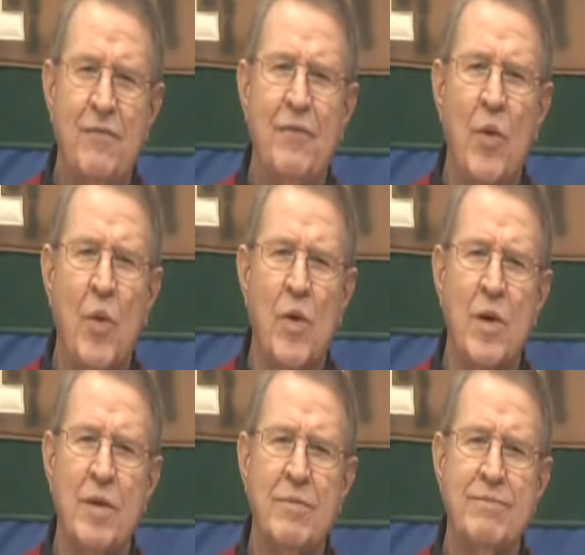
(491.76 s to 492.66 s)

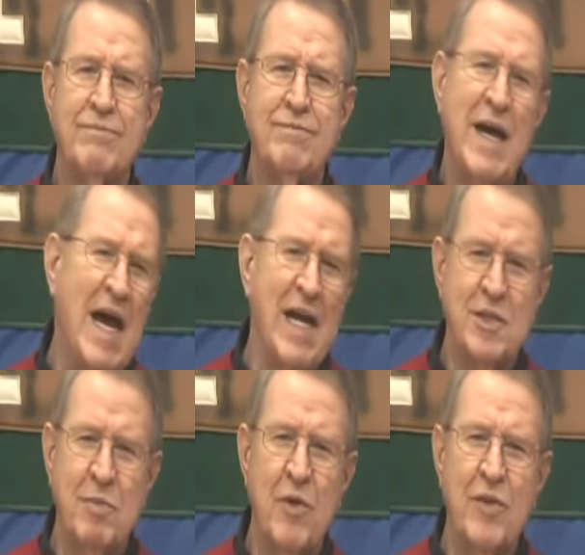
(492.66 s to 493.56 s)
for
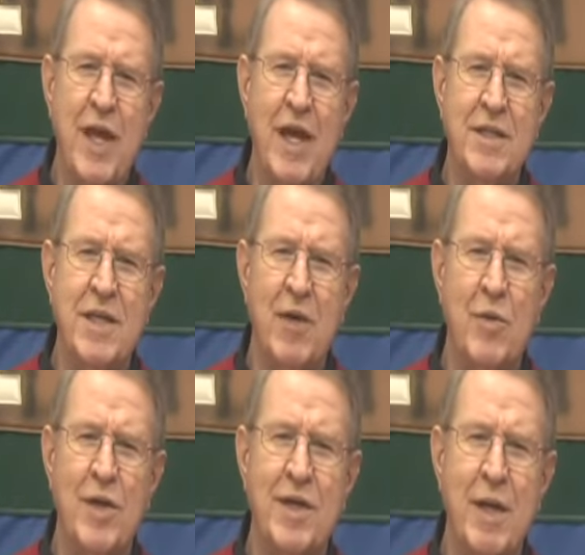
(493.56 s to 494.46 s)
highs both days. Now,
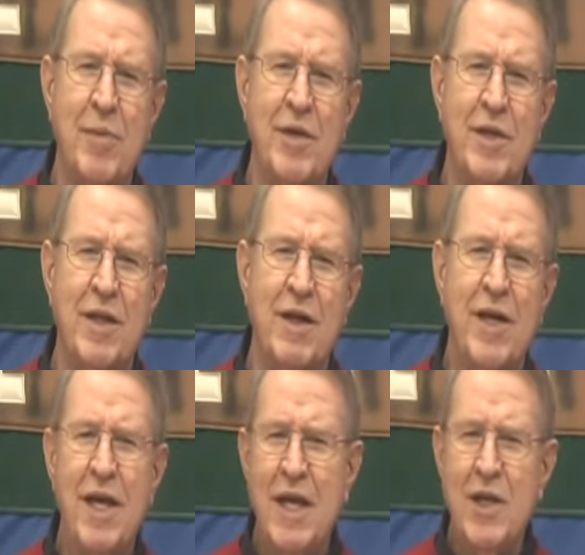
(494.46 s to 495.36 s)
we'll dip into the
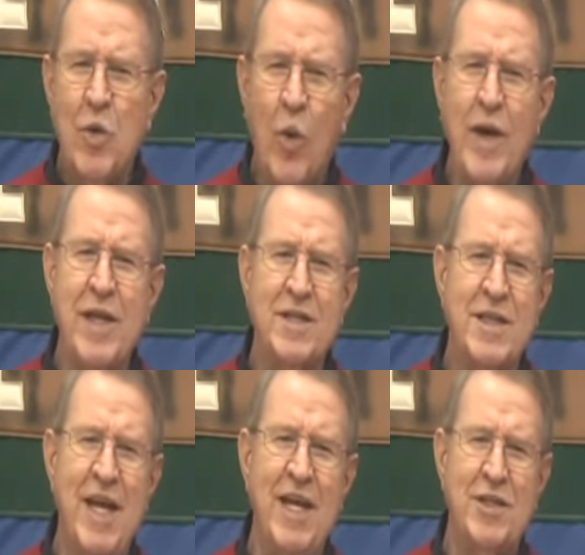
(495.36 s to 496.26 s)

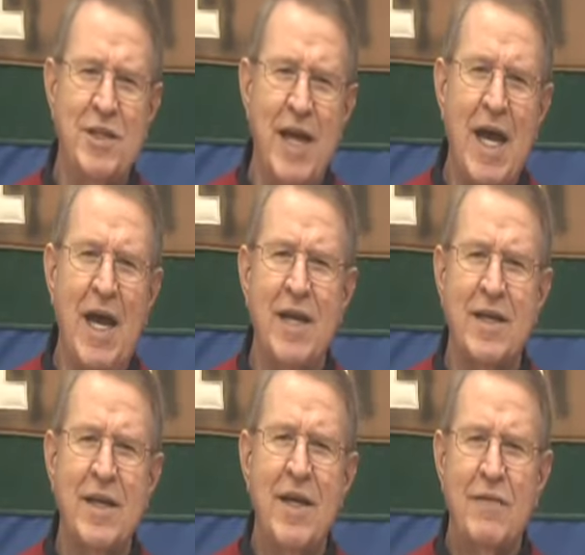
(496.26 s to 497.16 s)
20s each
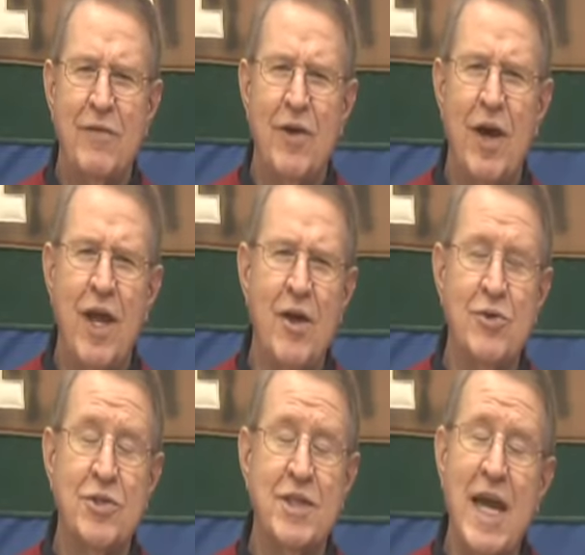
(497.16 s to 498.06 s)
night for
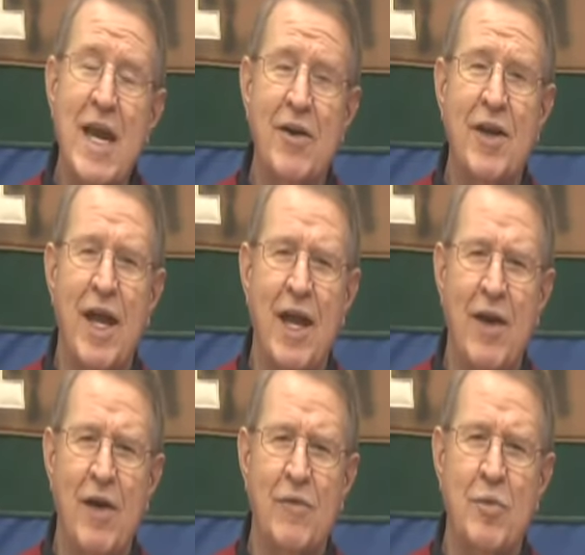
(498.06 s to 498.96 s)
lows. Saturday,
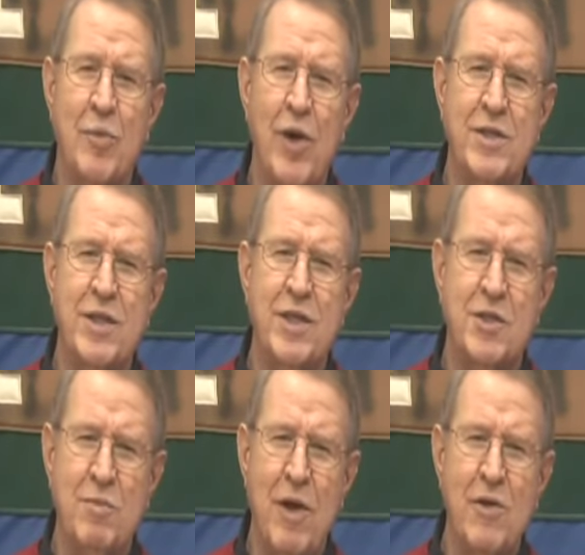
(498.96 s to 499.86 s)
however, brings a
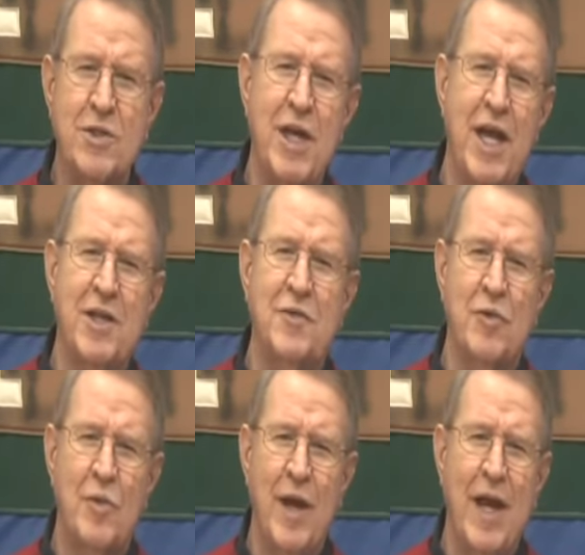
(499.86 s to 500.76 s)
small chance
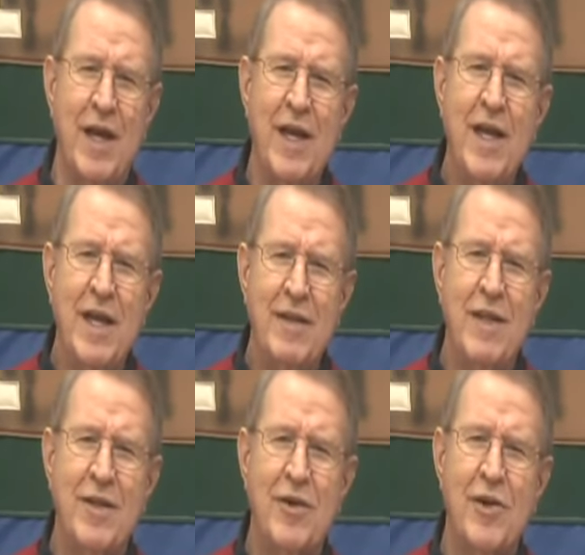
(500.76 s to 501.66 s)
for rain, and
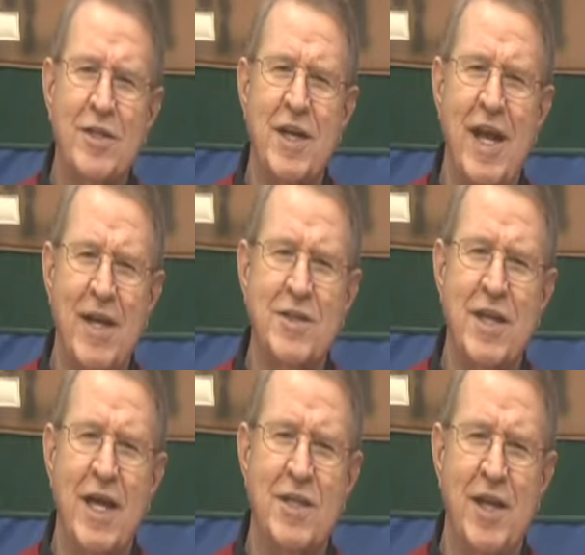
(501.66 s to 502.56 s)
then there is an
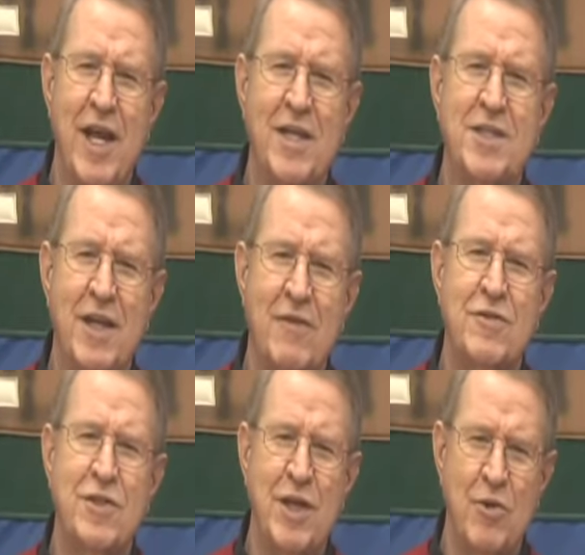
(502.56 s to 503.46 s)
outside chance
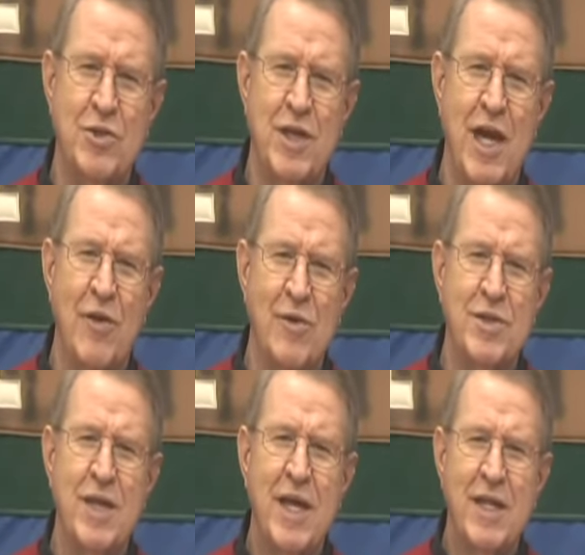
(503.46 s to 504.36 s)
of snow
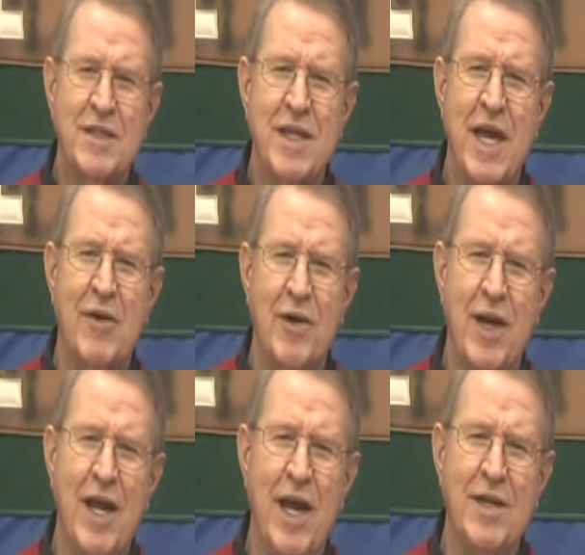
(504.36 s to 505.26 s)
showers
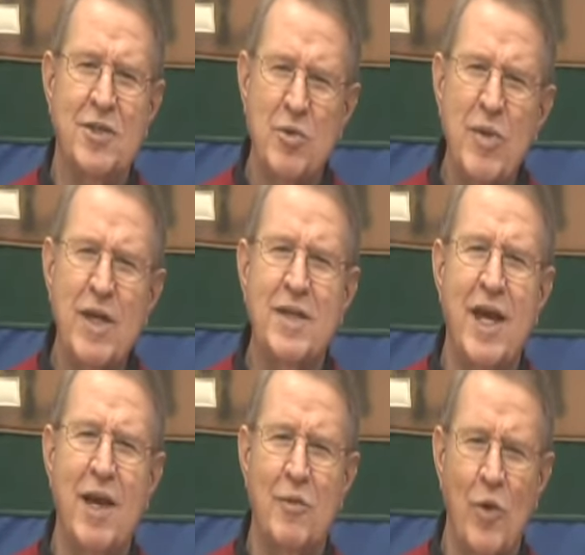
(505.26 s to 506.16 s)
Saturday night. It's going to be a
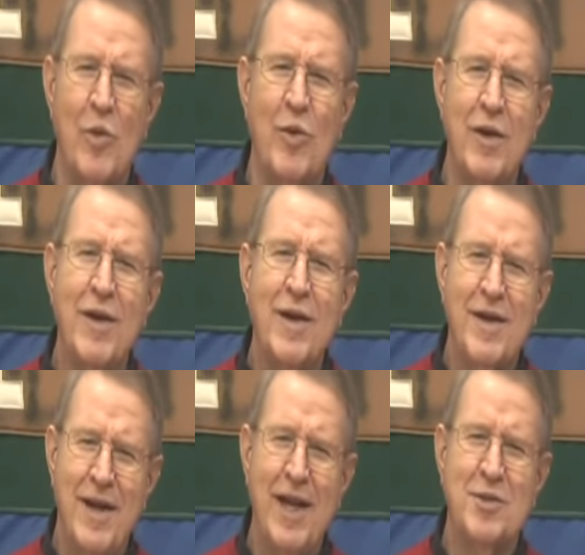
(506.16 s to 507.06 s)
tad warmer
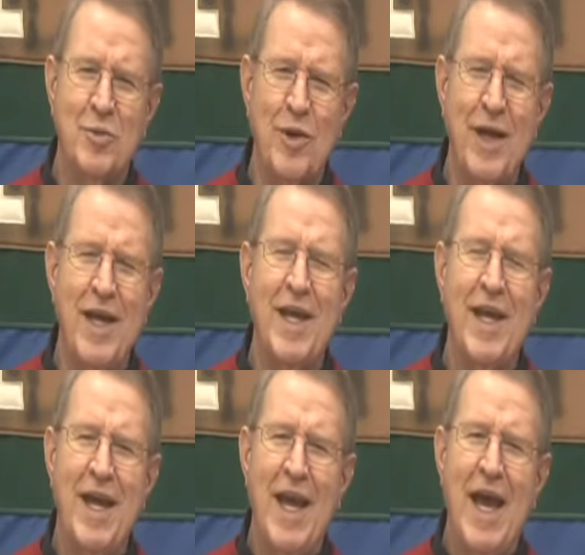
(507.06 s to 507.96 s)
next week,
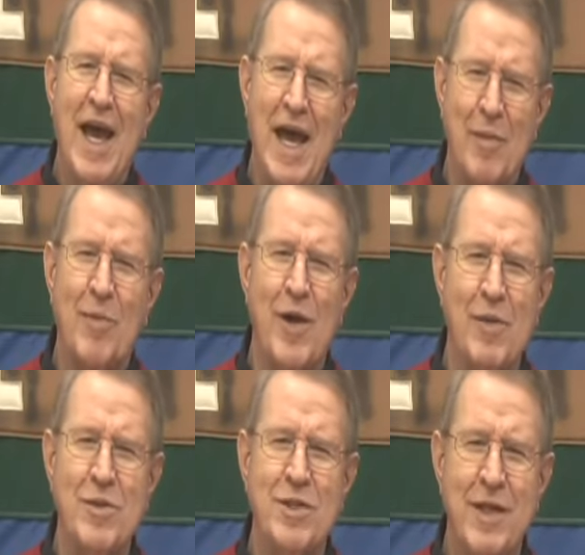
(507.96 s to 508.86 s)
I
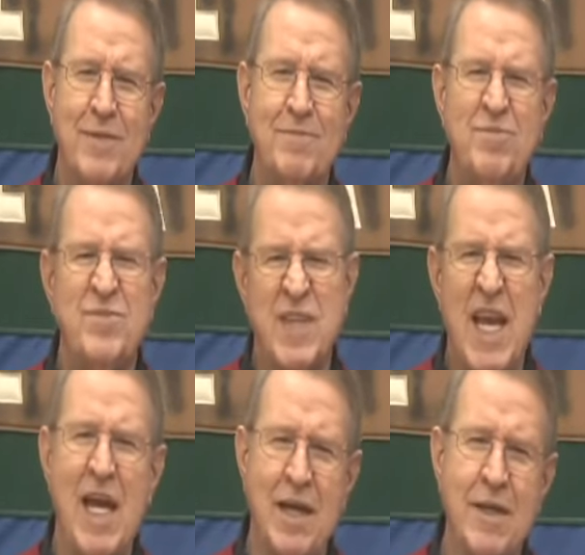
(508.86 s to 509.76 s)
promise you.
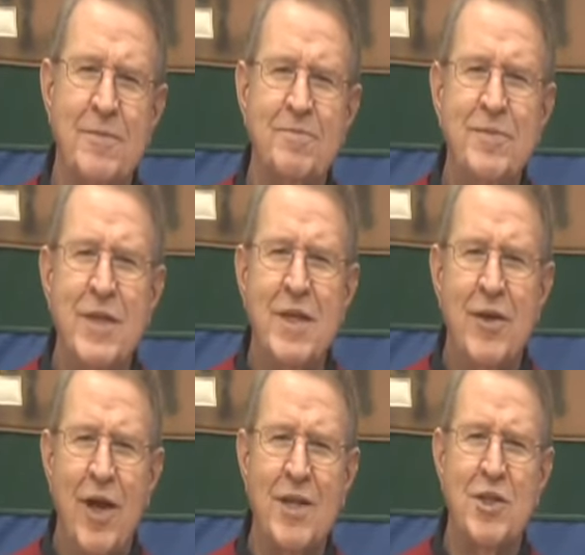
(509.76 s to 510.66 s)
Kinda.
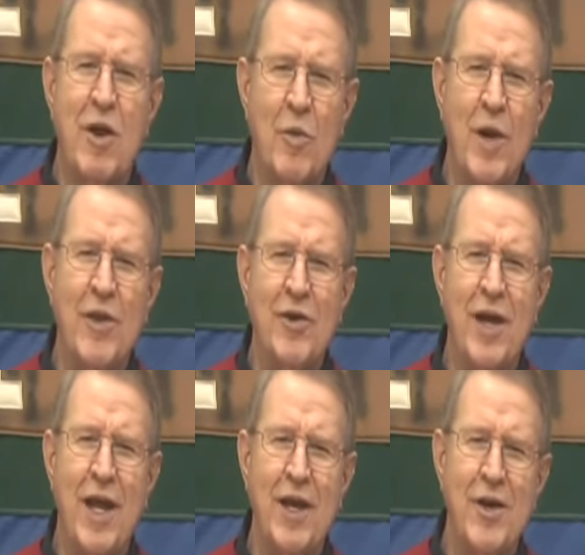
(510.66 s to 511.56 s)
Well, that's our weather.
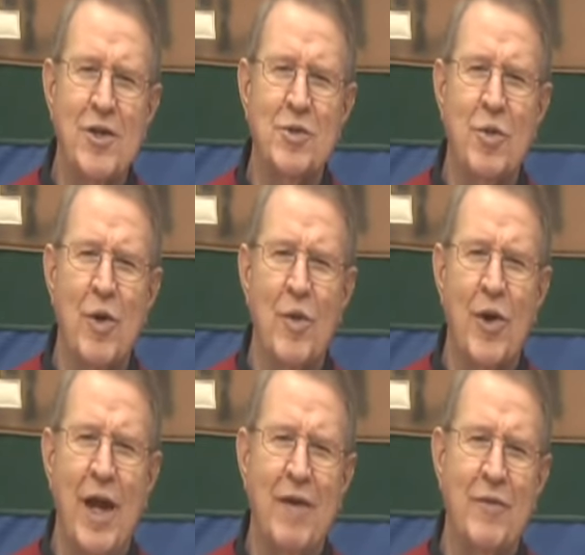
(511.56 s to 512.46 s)
Now, here's where
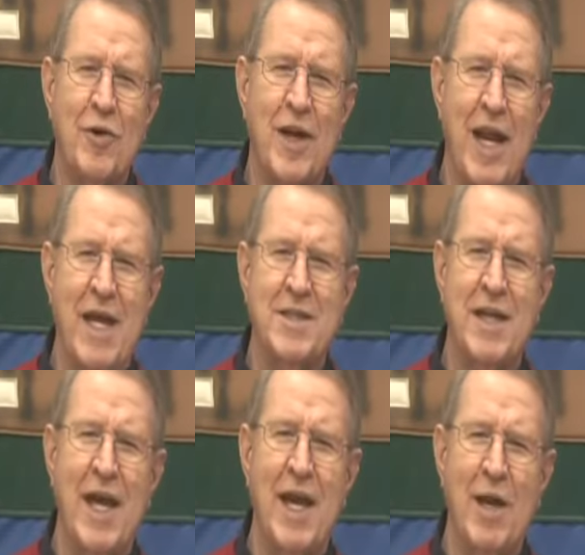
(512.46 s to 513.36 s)
we're at for tonight's
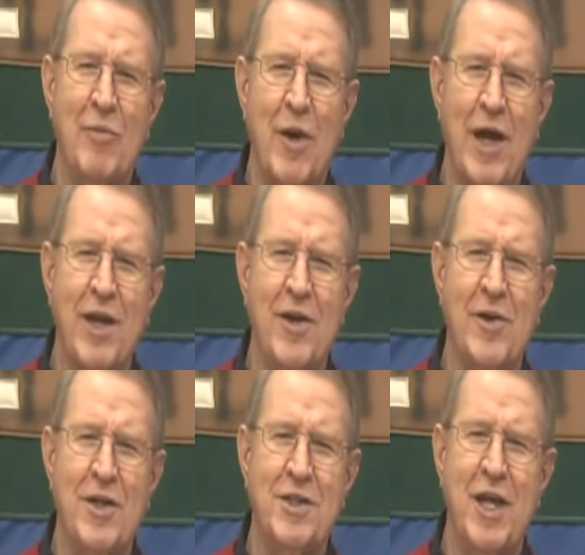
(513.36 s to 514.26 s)
lineup right
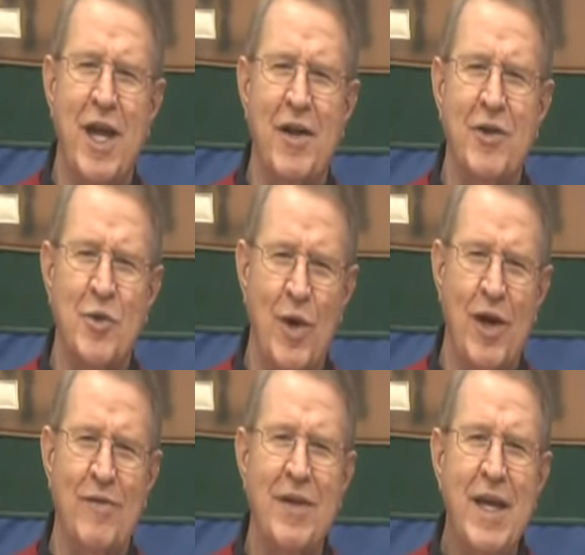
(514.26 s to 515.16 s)
here on Channel
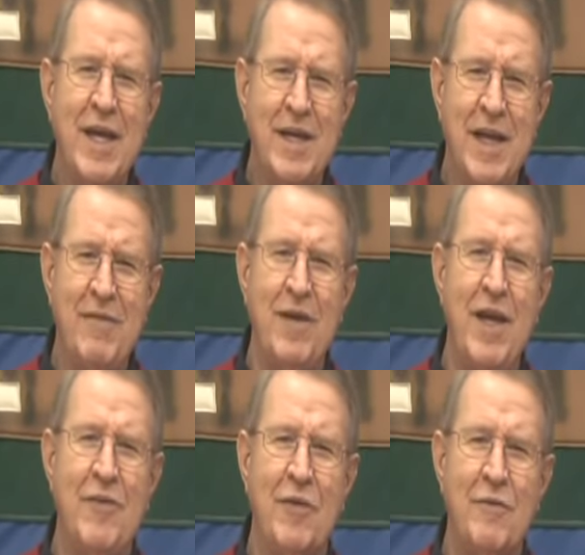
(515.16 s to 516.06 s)
12
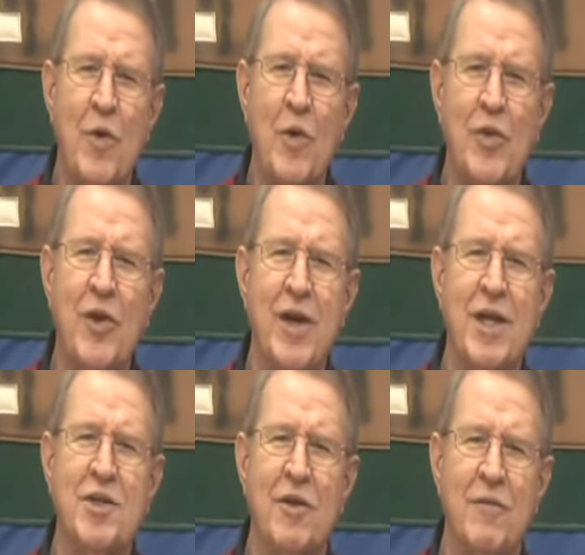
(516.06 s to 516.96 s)
TV. From
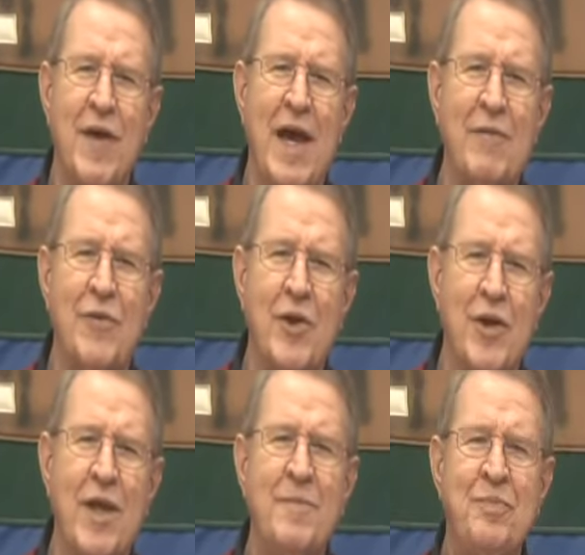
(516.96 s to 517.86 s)
4:30 until
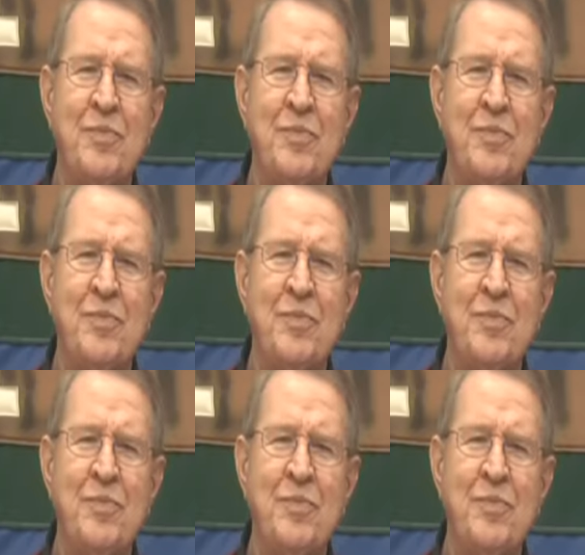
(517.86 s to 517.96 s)
5:30,